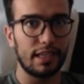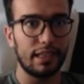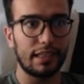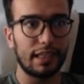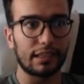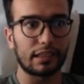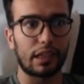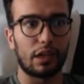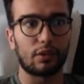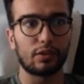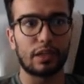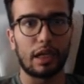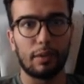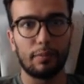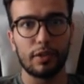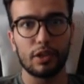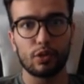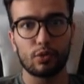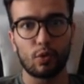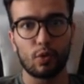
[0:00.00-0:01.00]
that our
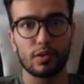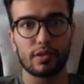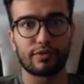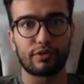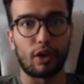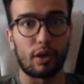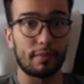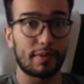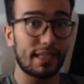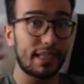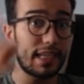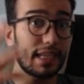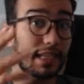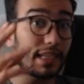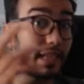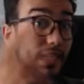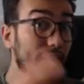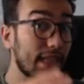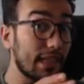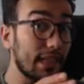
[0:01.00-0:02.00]
damage goes from
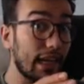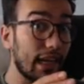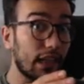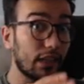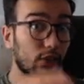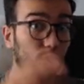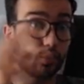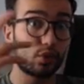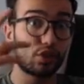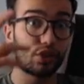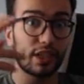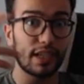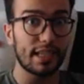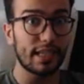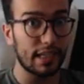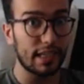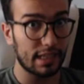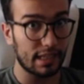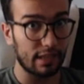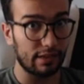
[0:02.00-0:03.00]
668 to
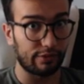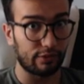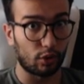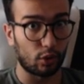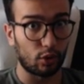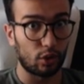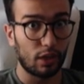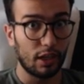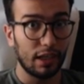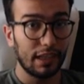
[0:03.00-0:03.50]
364.